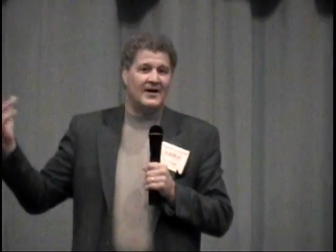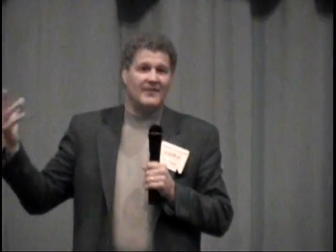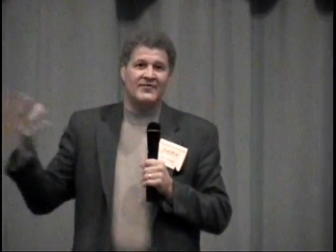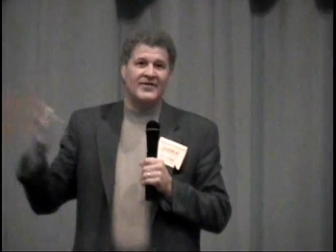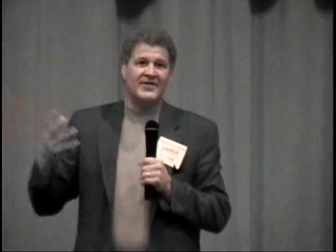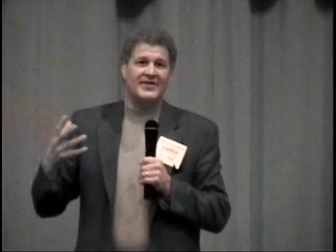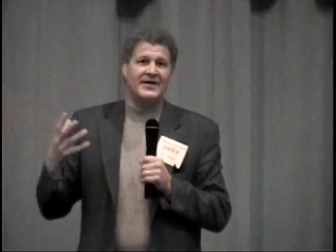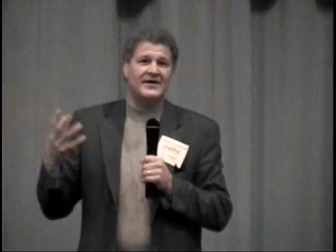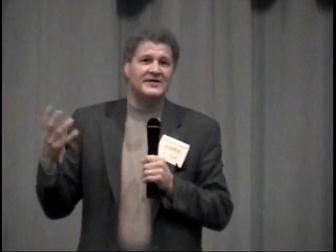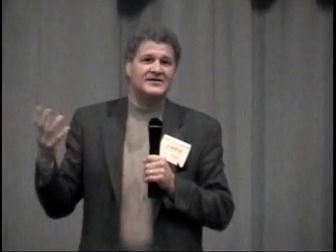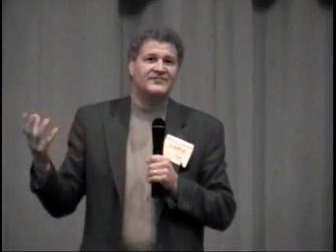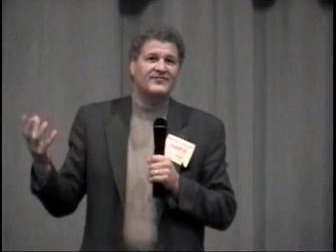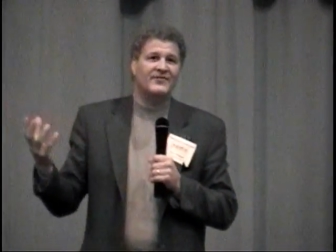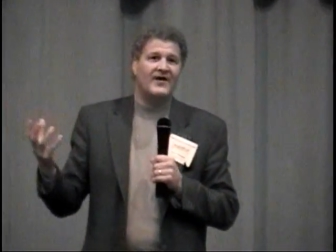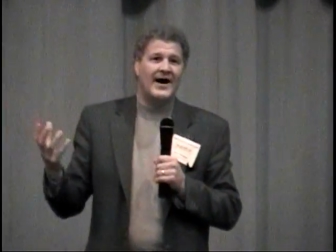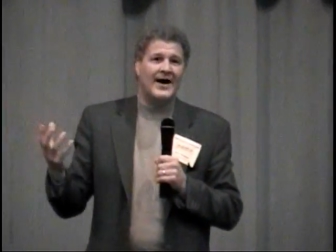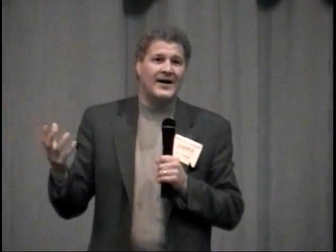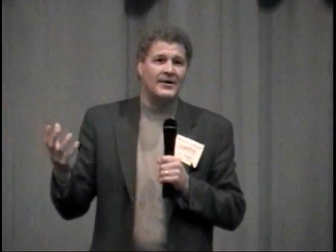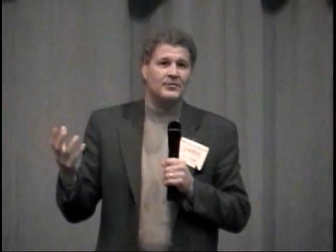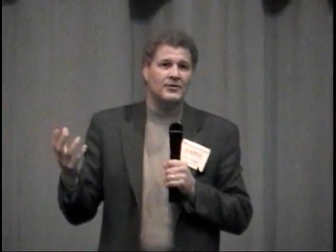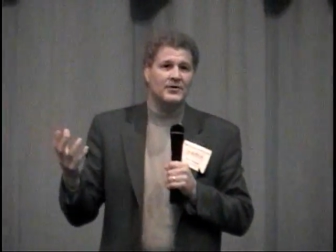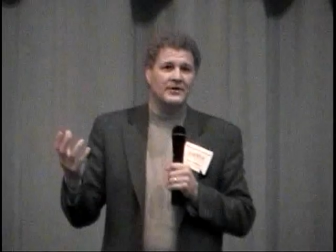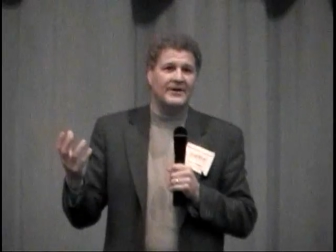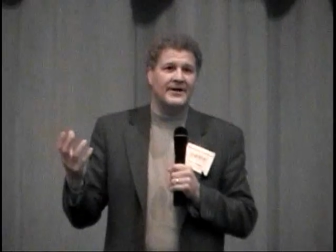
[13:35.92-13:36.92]
Everything's
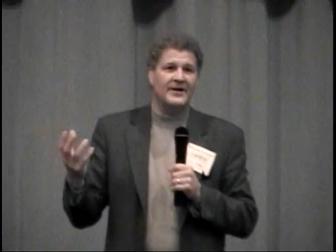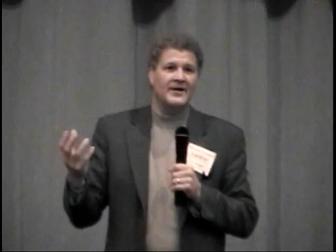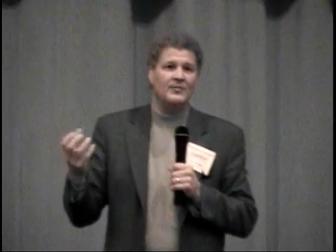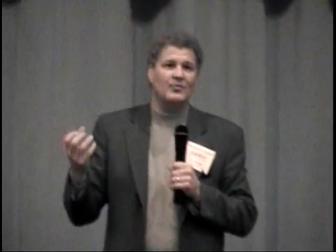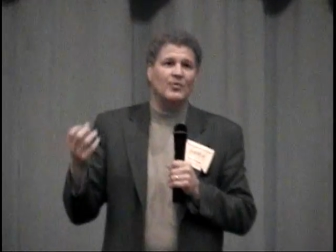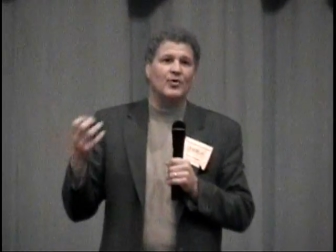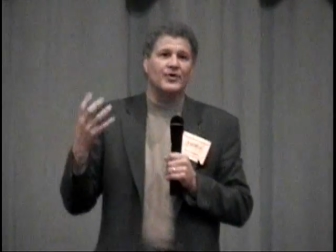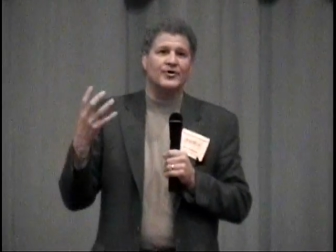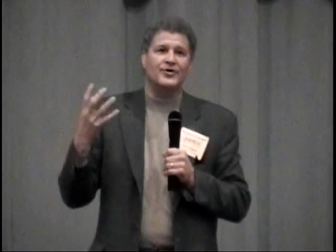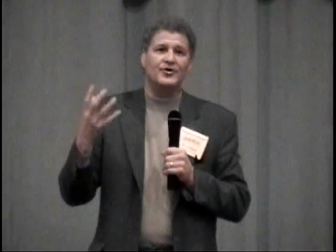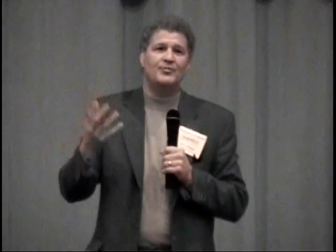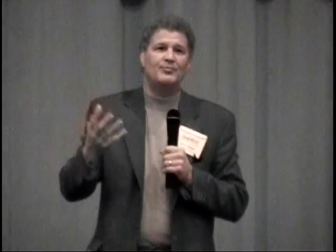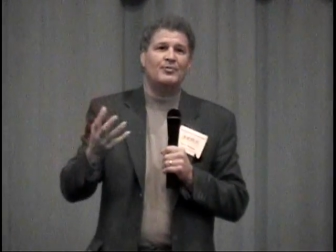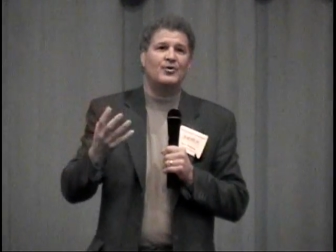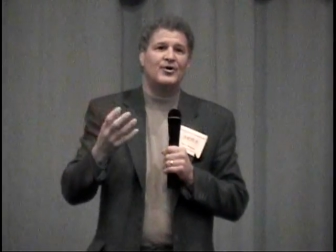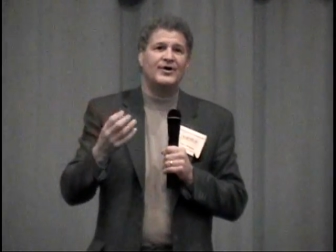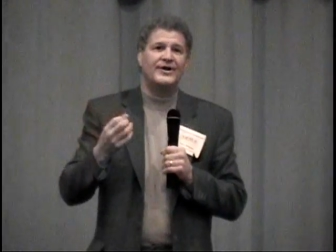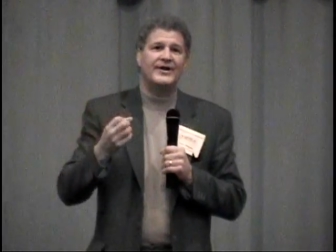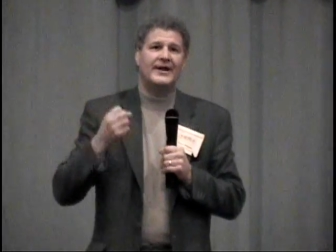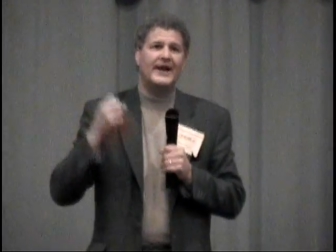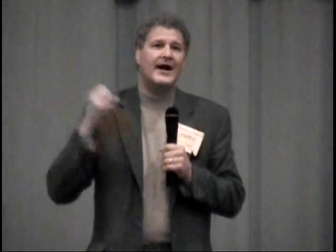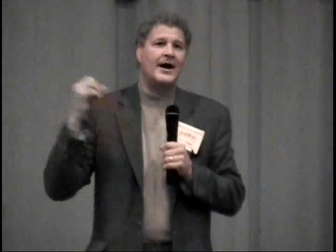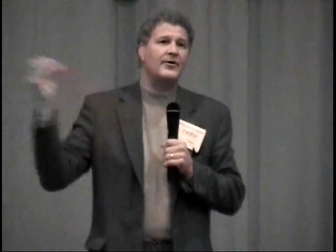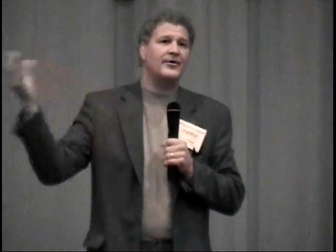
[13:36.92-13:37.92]
viral anymore. You
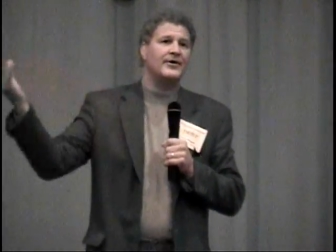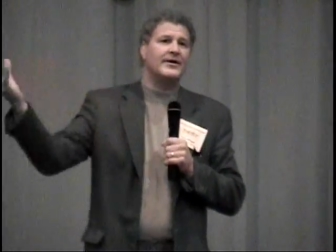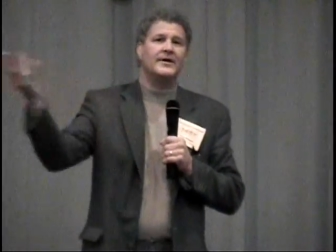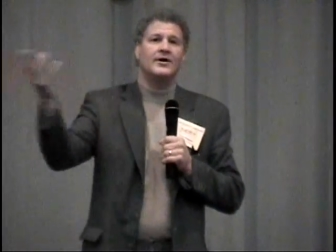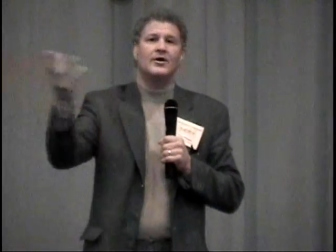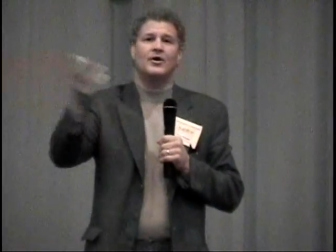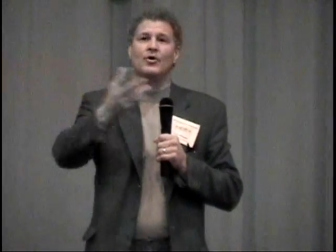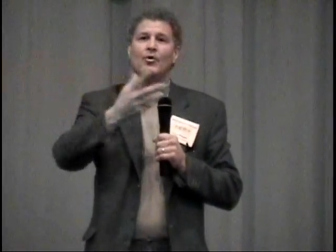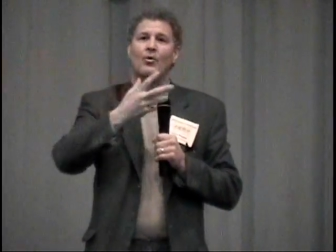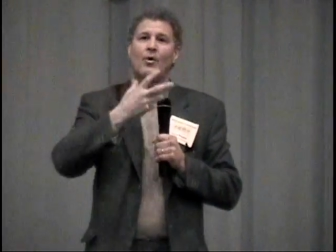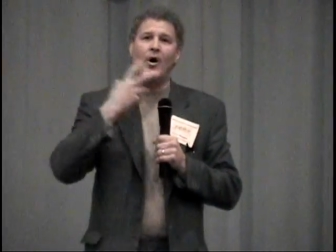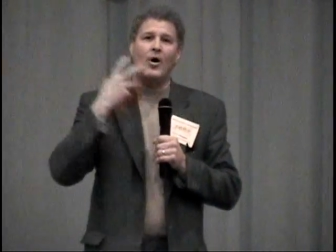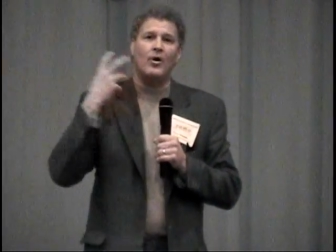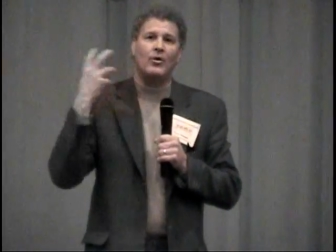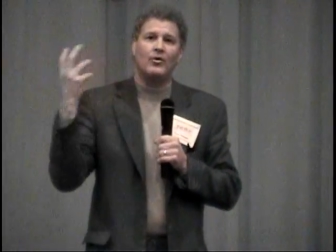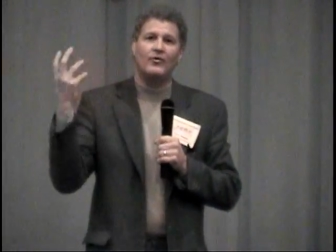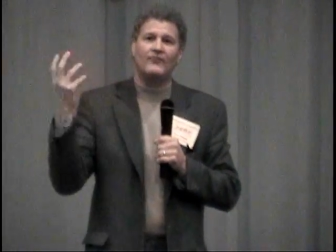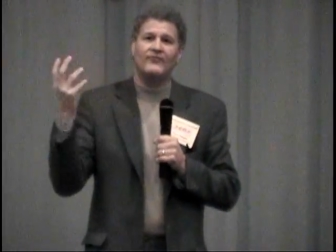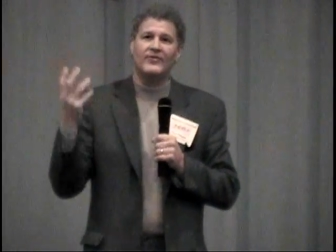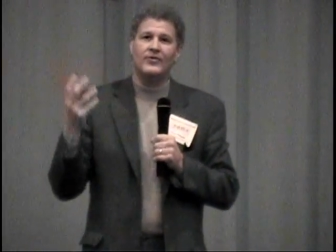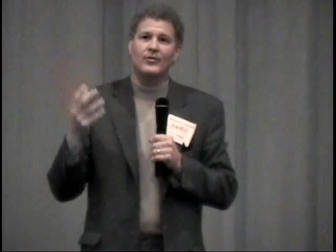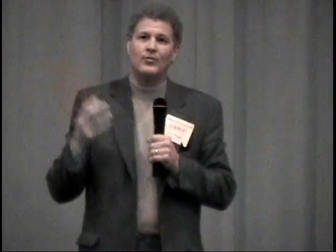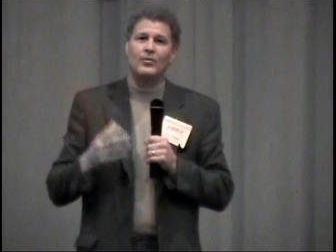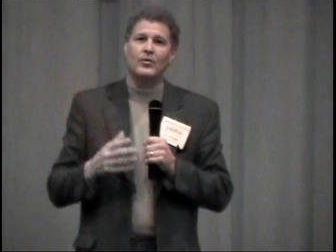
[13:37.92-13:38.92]
put it out, it will go all
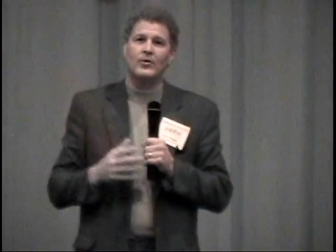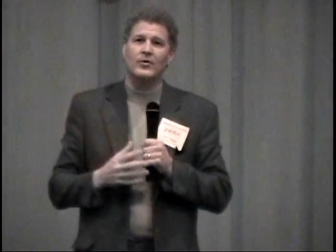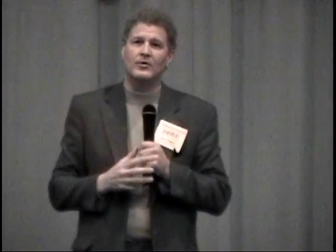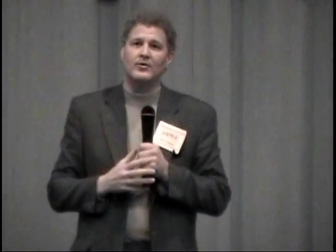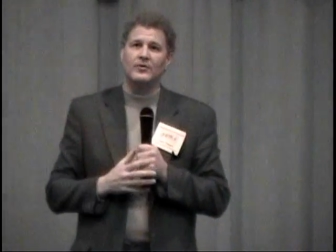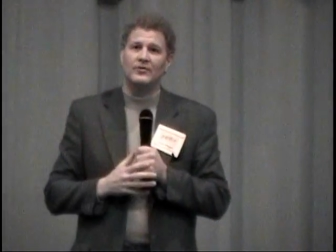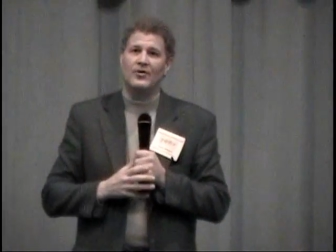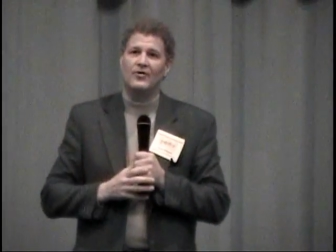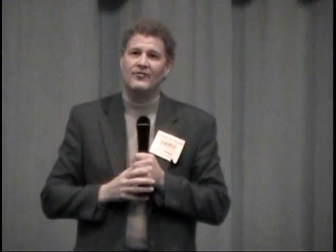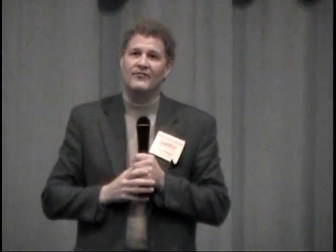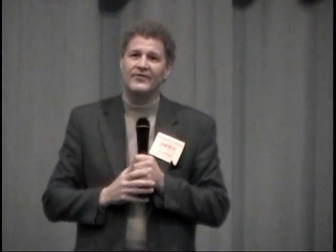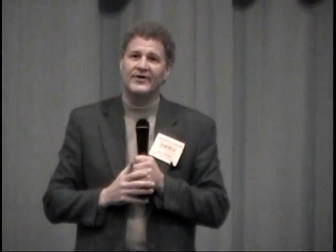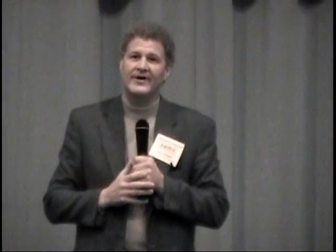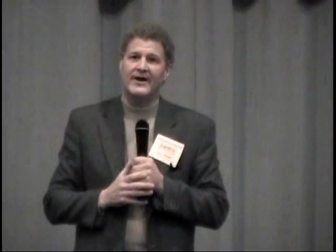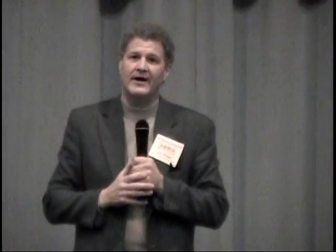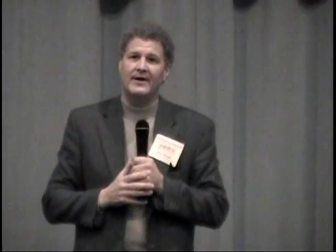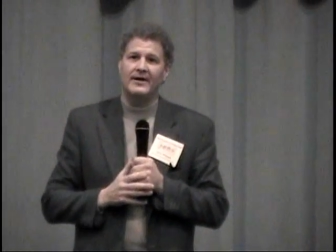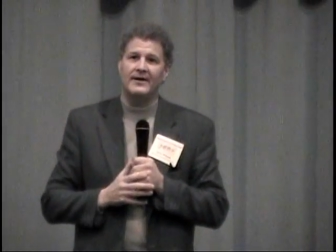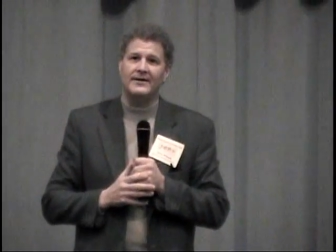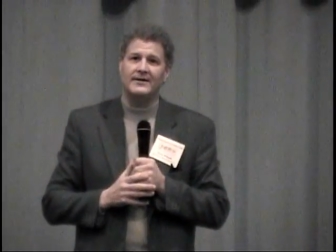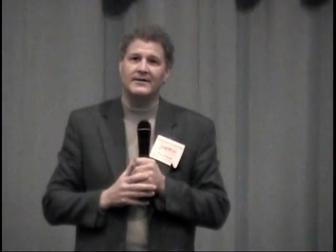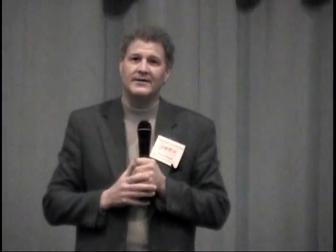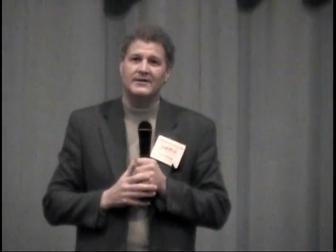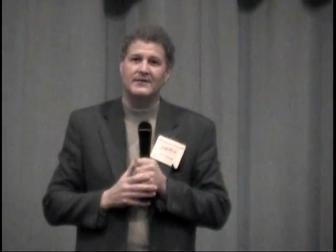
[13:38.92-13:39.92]
over the world
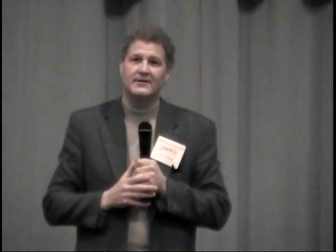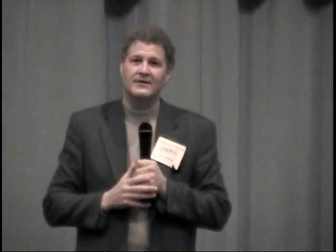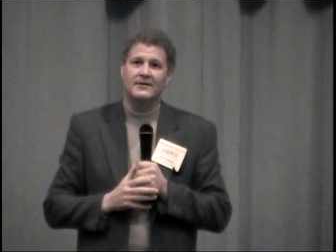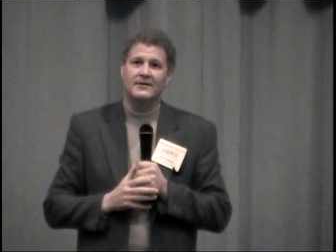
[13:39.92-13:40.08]
overnight.